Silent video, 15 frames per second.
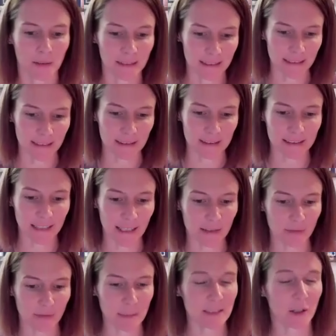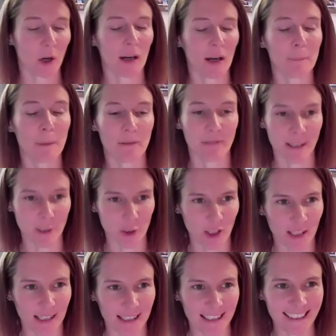did save me time
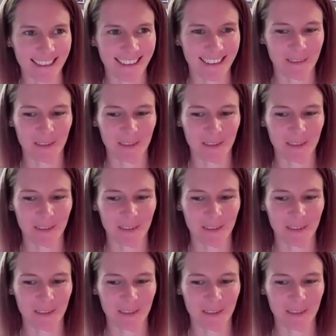eventually,